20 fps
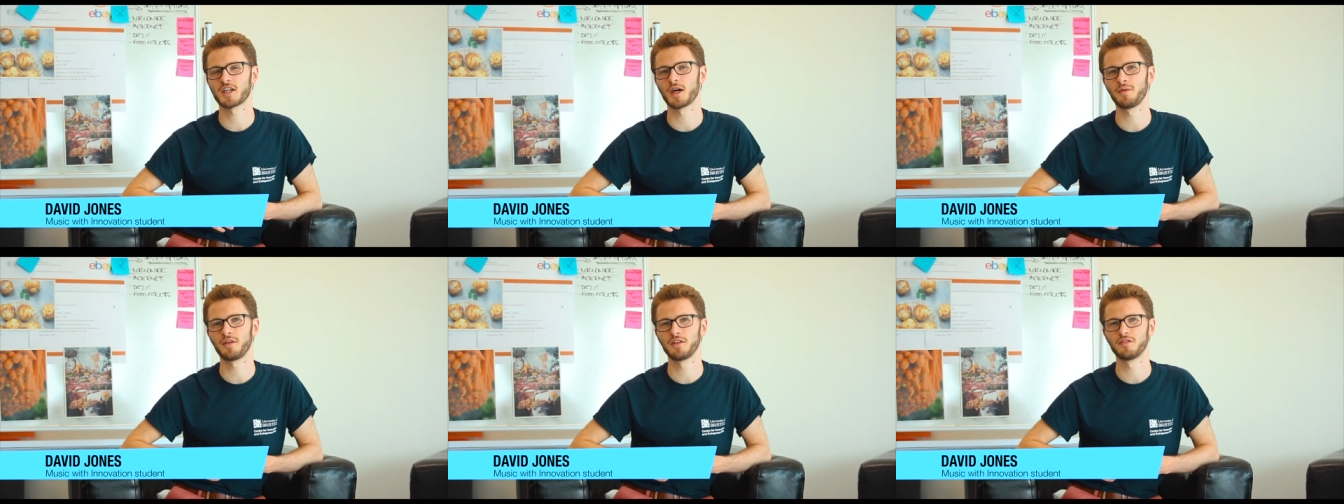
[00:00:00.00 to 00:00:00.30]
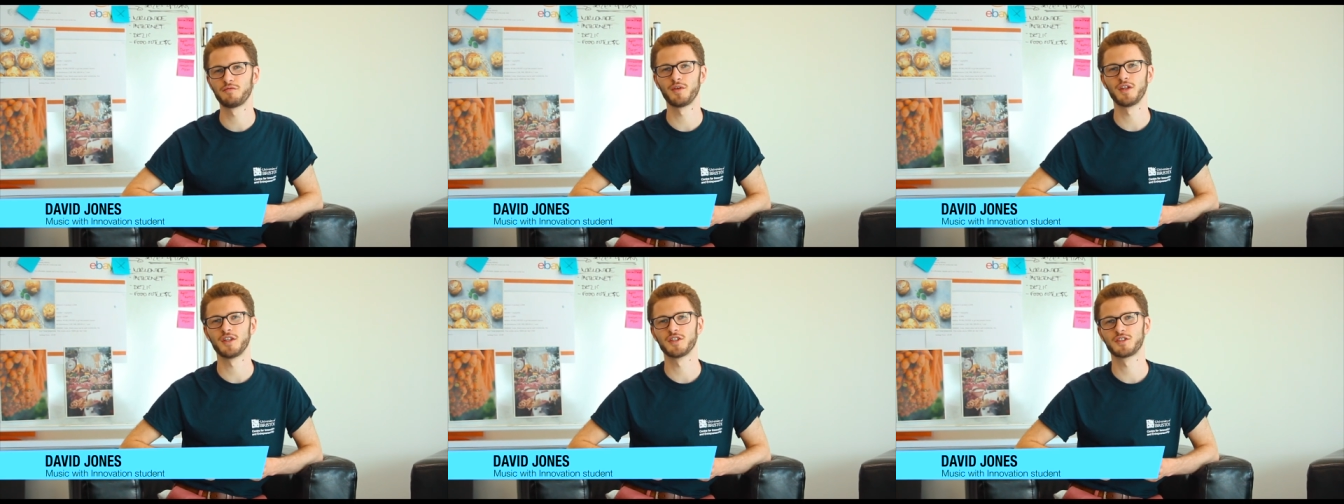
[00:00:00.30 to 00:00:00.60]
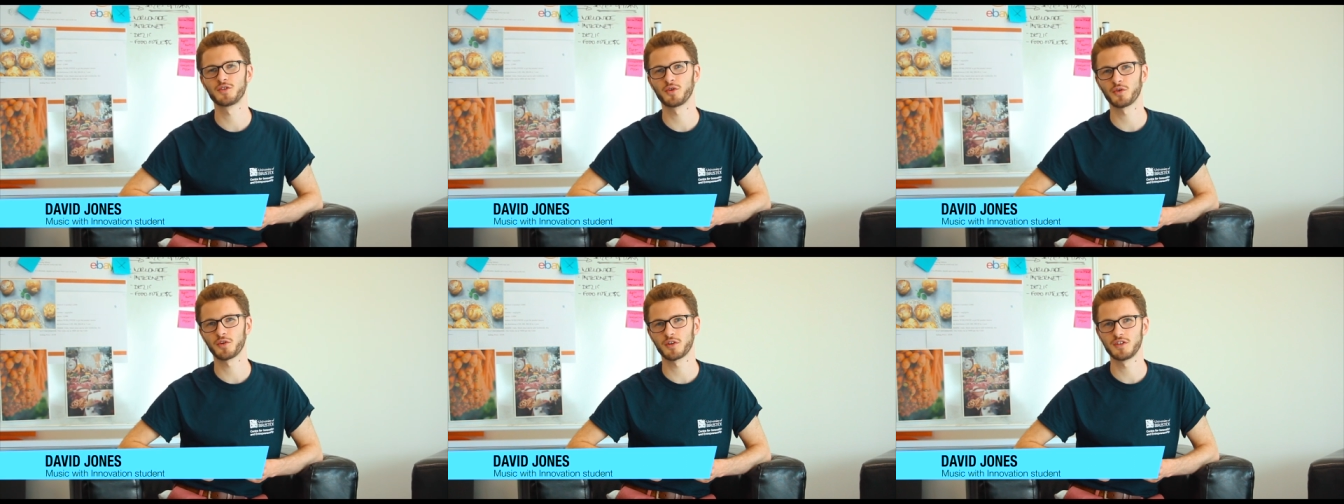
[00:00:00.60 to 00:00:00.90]
couple of
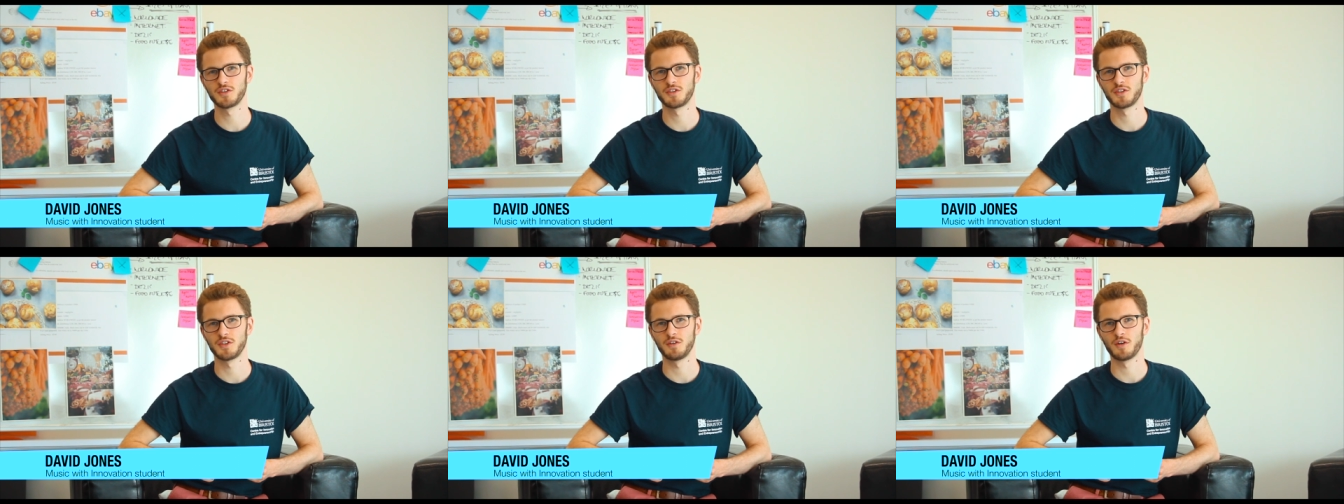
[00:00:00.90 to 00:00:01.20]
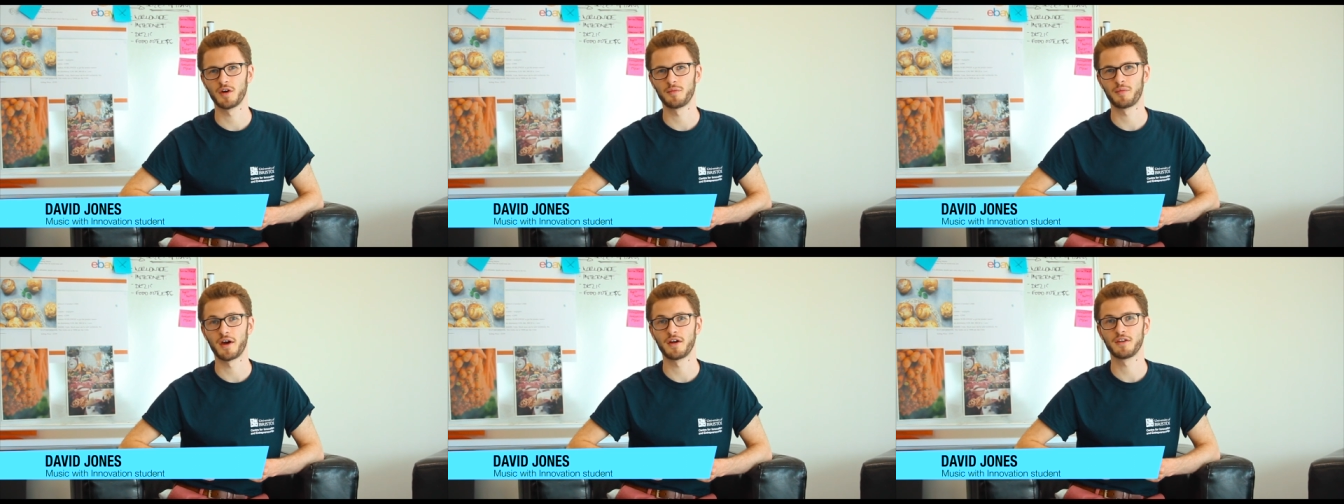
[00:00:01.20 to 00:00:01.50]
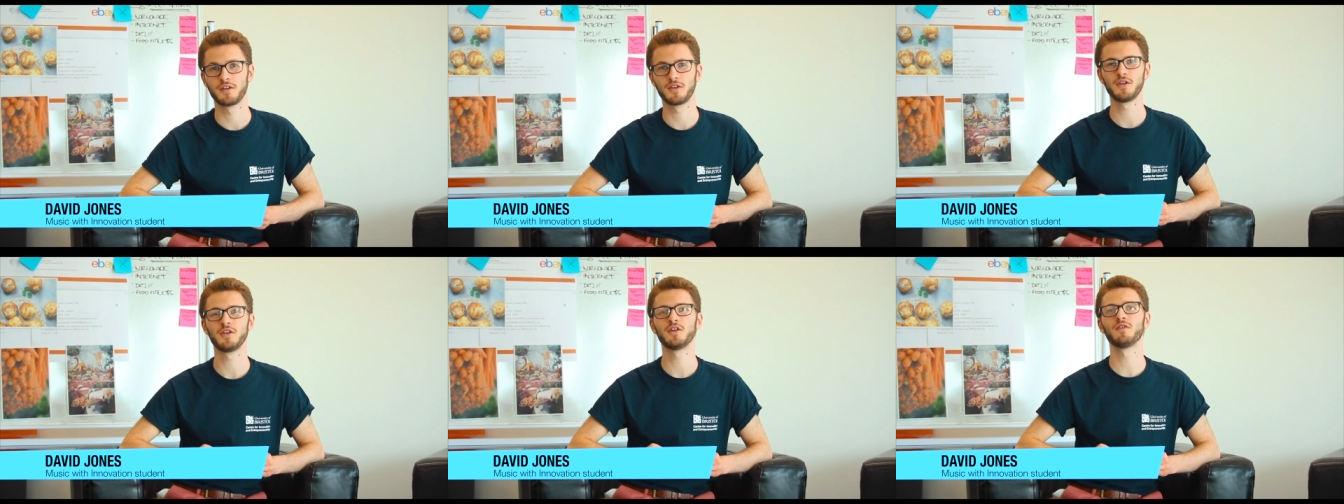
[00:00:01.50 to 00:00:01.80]
minutes talking to you
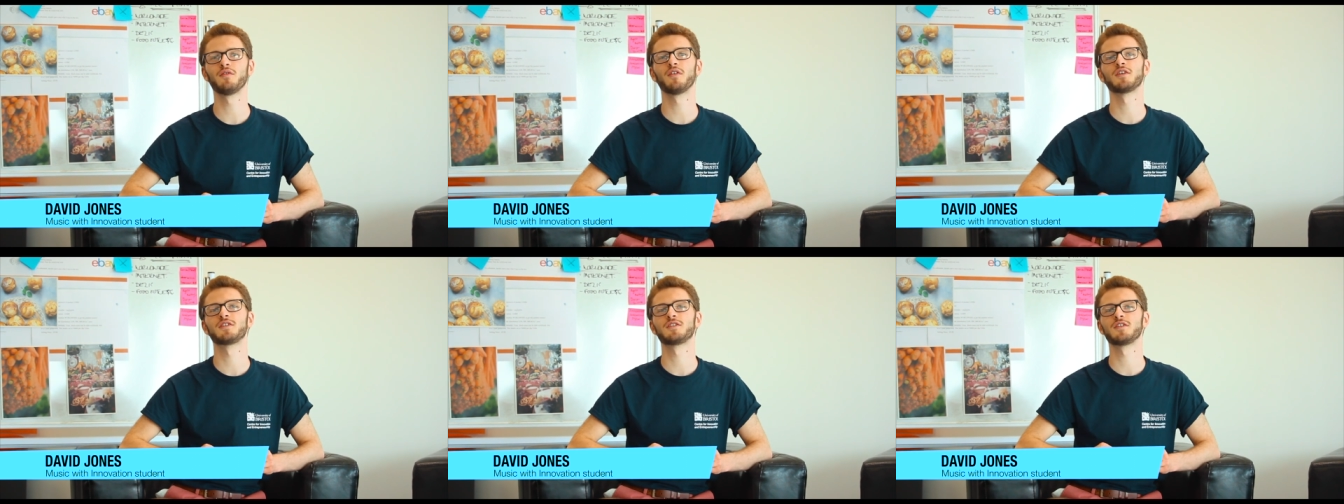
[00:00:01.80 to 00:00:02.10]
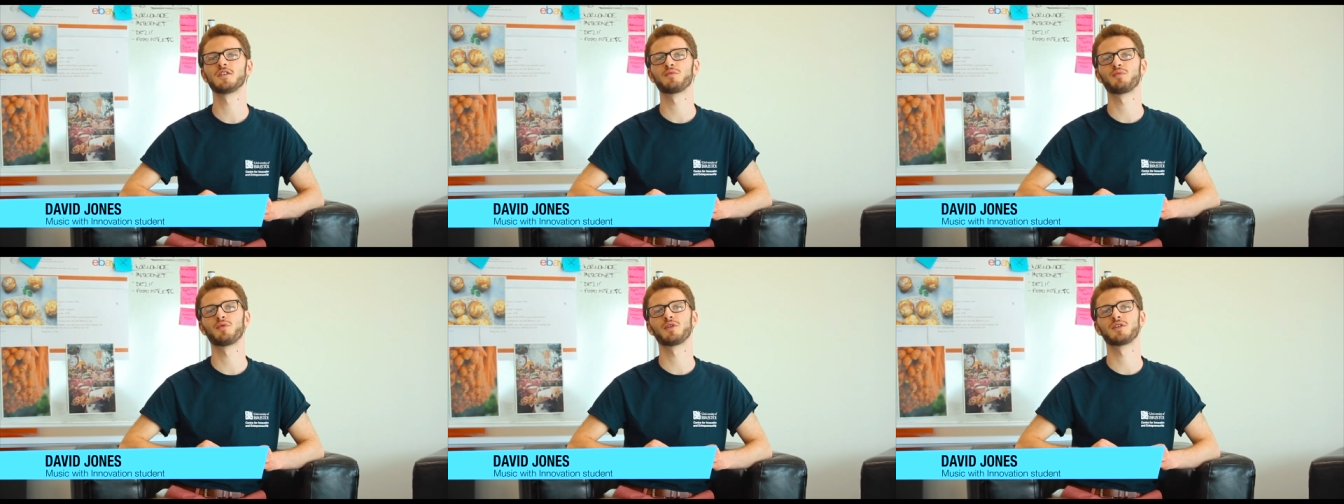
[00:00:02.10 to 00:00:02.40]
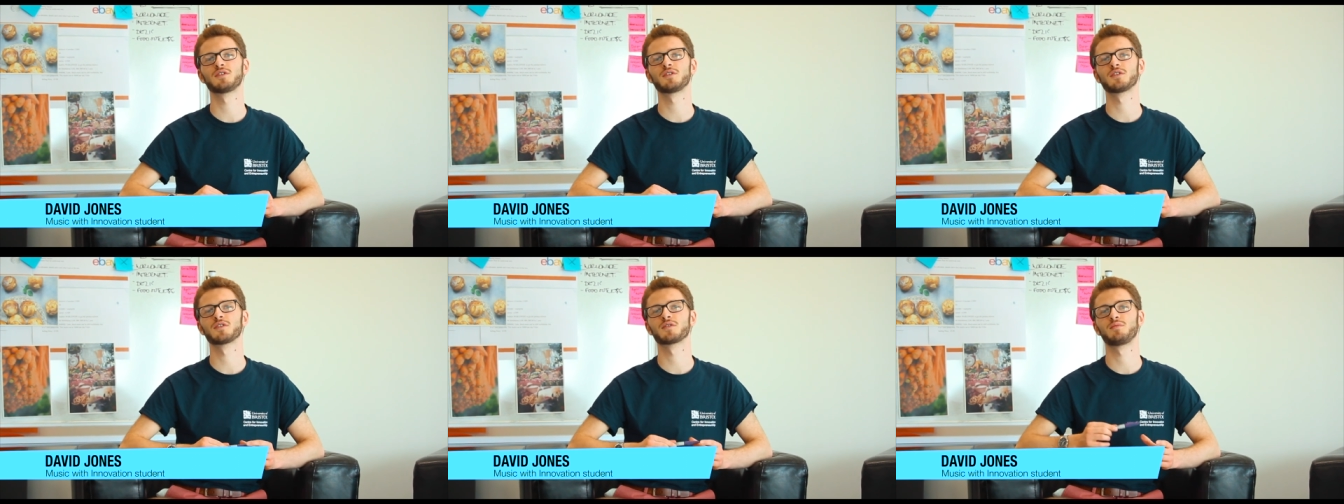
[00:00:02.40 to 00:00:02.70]
about the University of
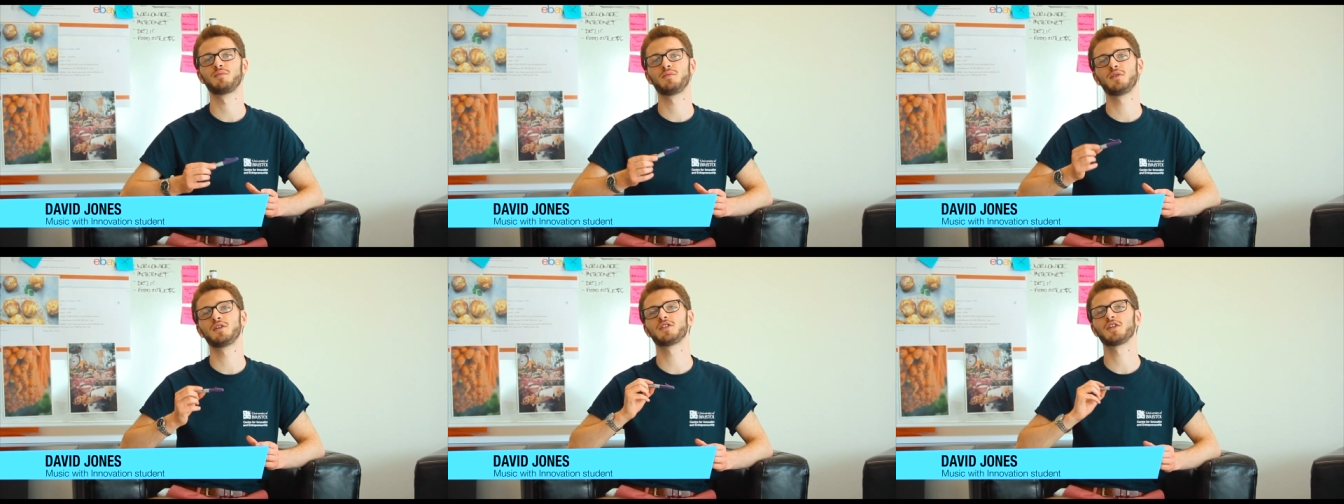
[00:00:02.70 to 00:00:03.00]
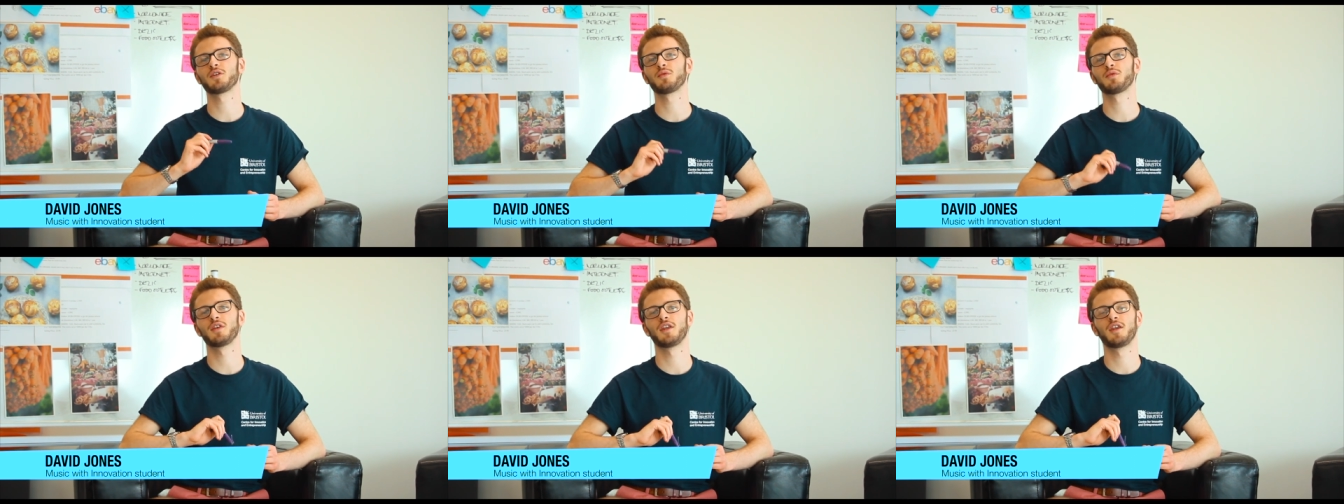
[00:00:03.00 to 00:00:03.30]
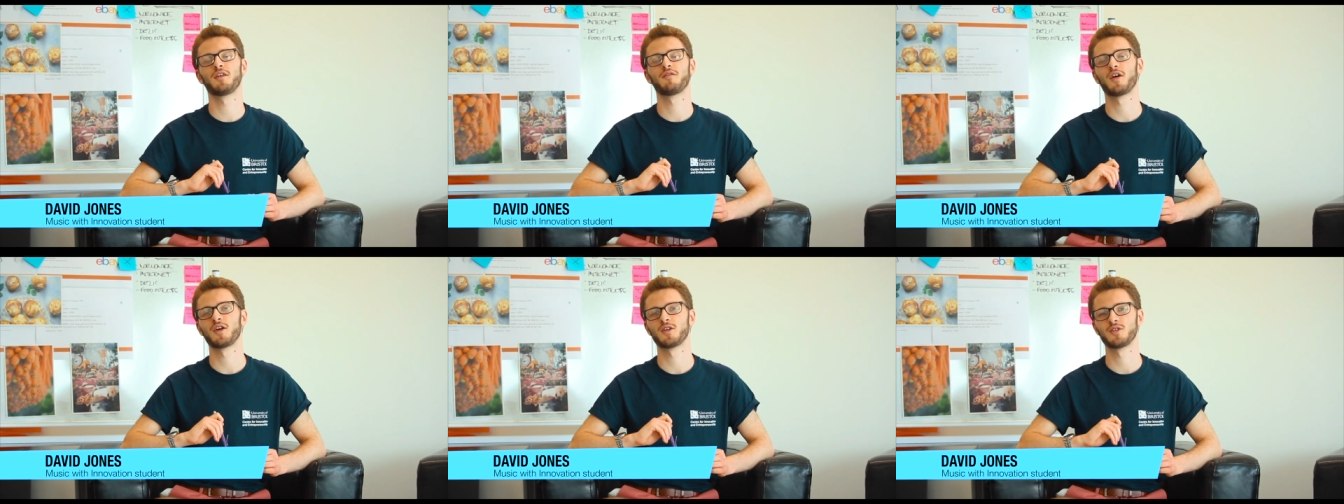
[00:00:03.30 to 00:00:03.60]
Bristol's Music with
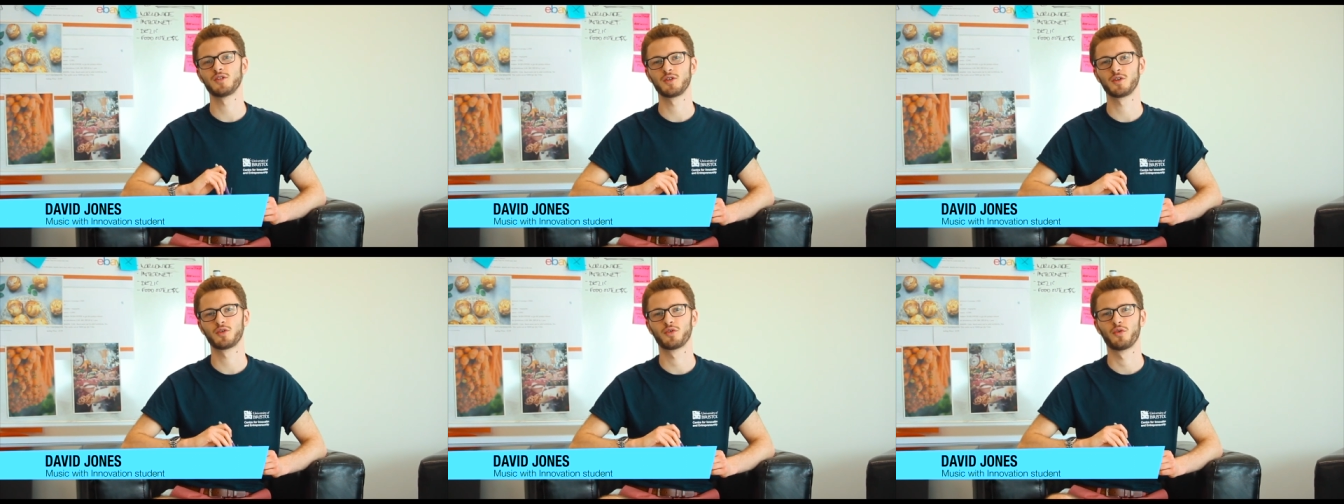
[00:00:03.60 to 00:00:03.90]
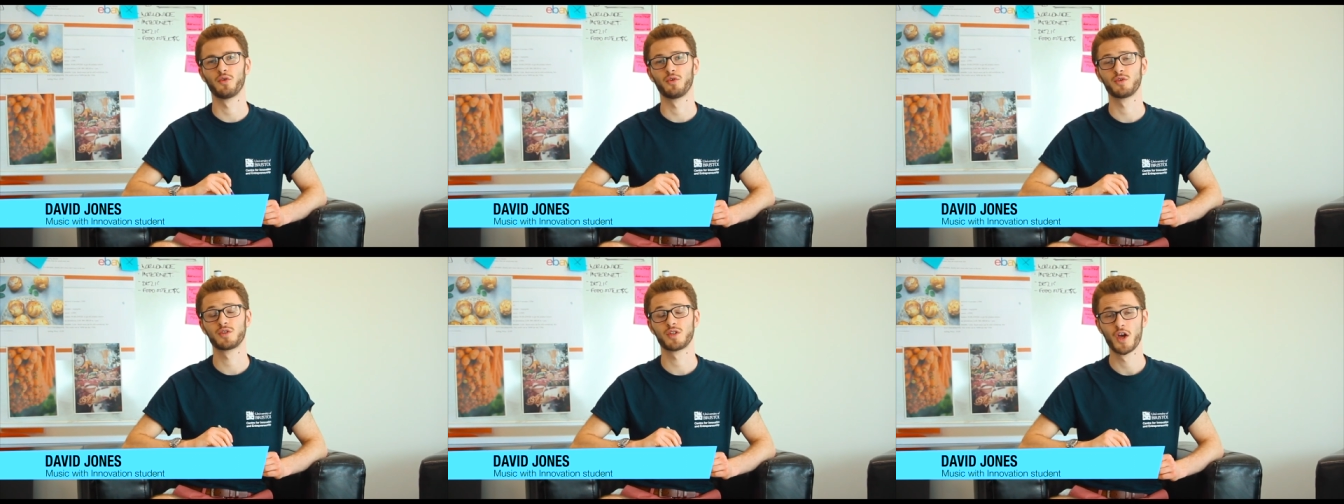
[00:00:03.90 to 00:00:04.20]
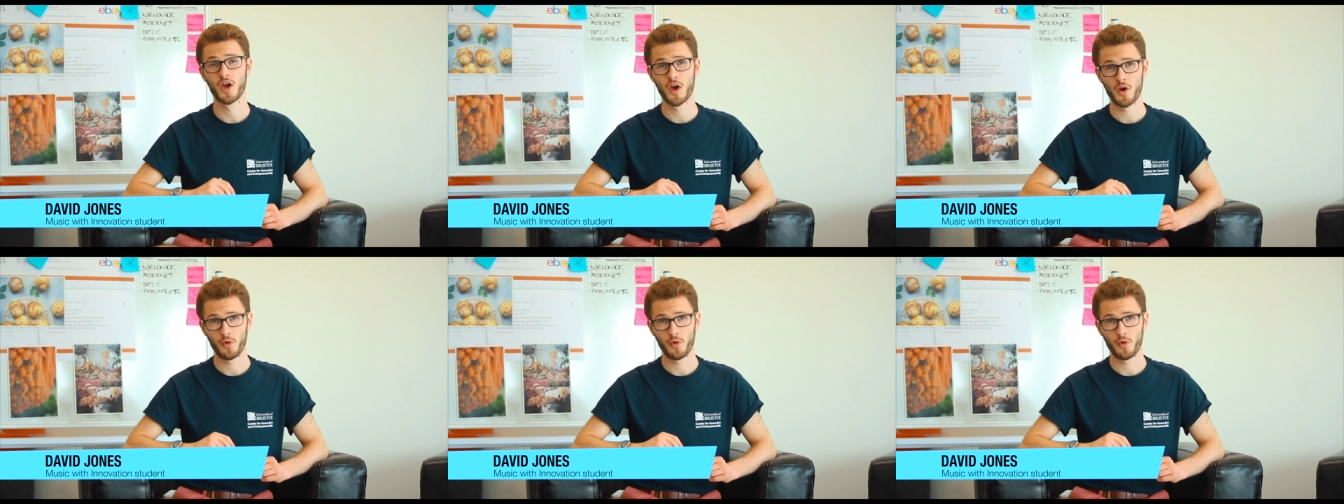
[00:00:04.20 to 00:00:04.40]
Innovation course,